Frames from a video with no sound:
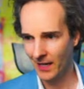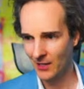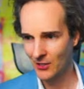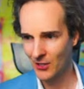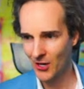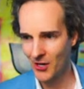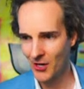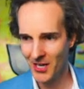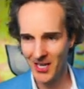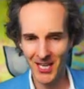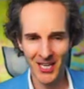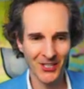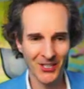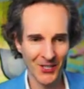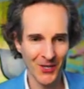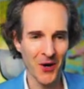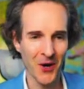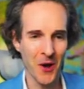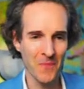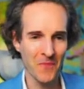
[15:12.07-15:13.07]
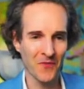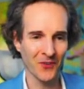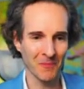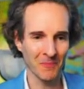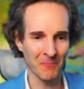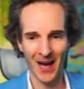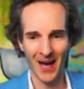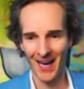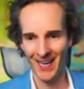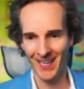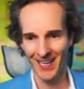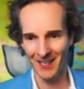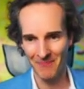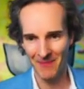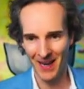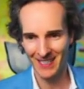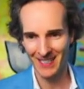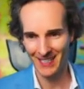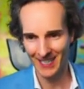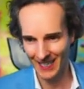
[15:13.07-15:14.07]
So he's your hopeful pilot,
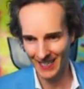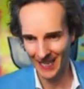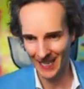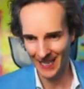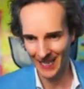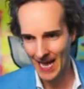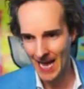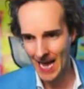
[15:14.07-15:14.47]
basically.